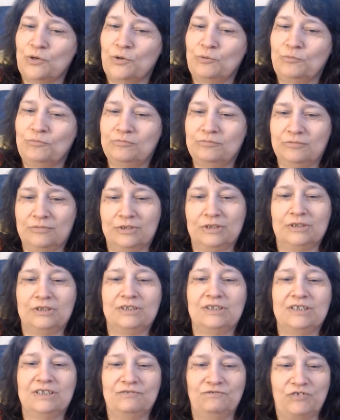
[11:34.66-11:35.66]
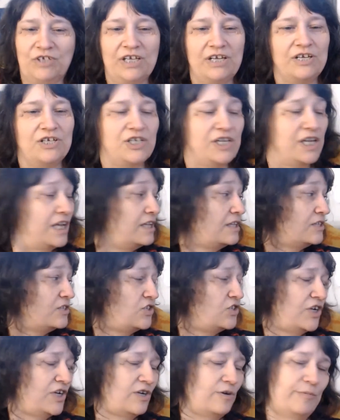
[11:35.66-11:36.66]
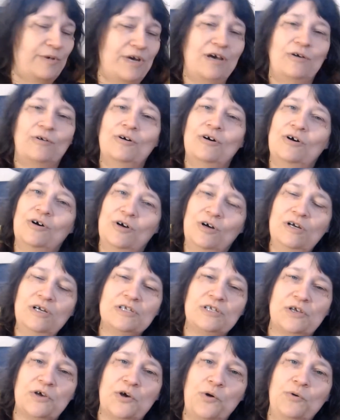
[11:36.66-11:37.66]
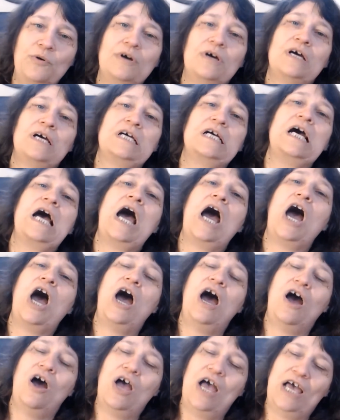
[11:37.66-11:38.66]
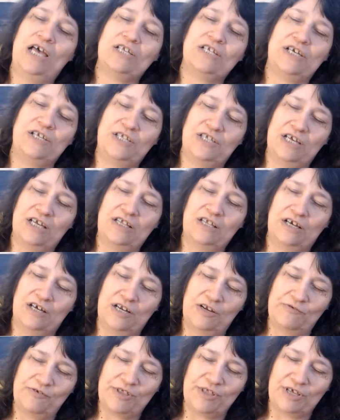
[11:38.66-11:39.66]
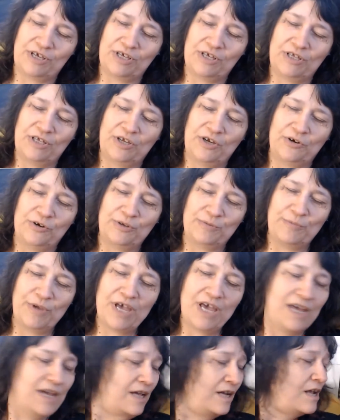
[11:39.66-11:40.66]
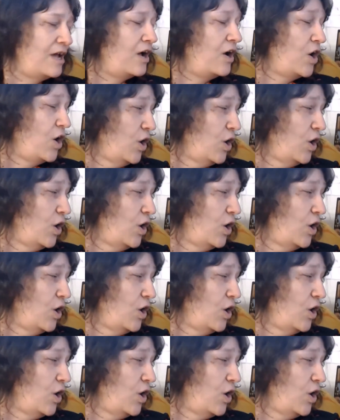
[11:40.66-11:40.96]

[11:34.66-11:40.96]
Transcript: If you get a chance, check them out. Also, as I said, not everything in here is bad.